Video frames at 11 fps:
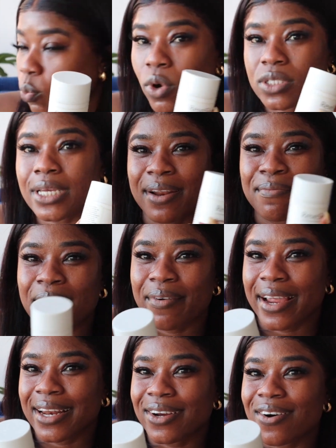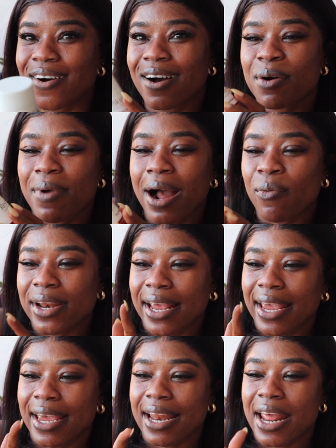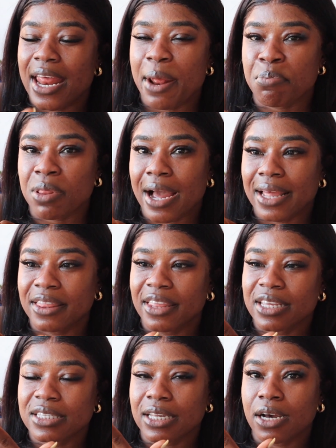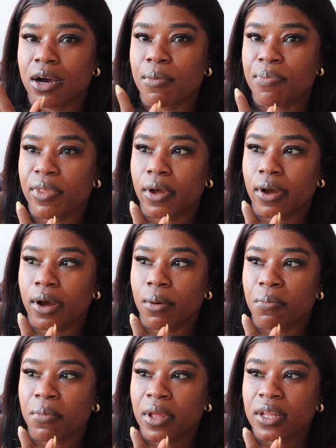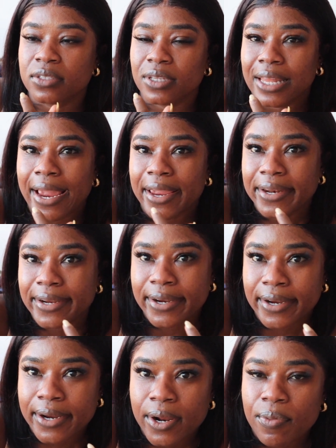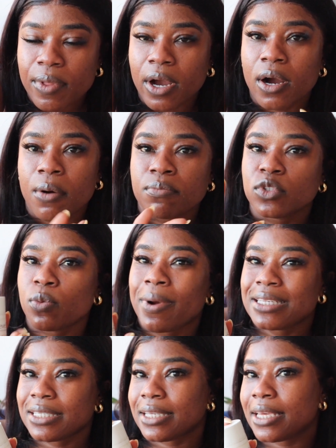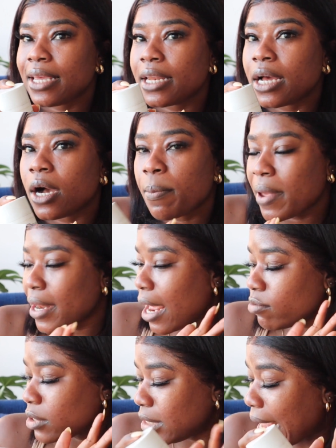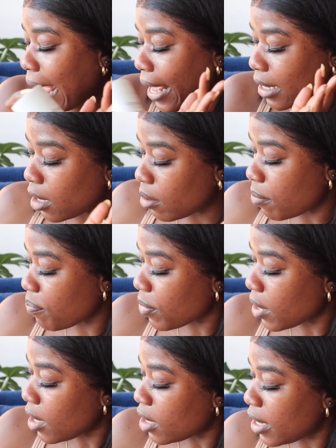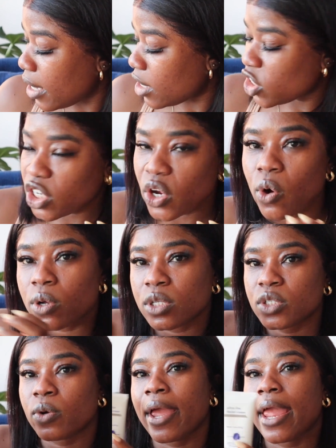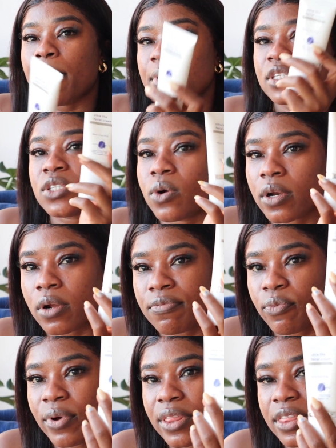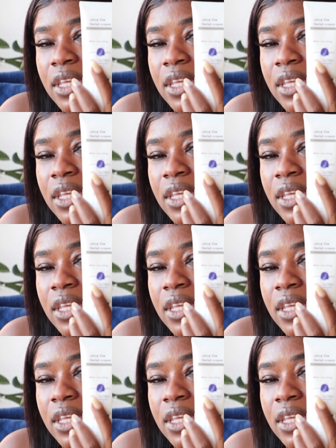once I put in my retinol, I went ahead and applied this, the lightener, to my skin, and that was that. And she also had me start off with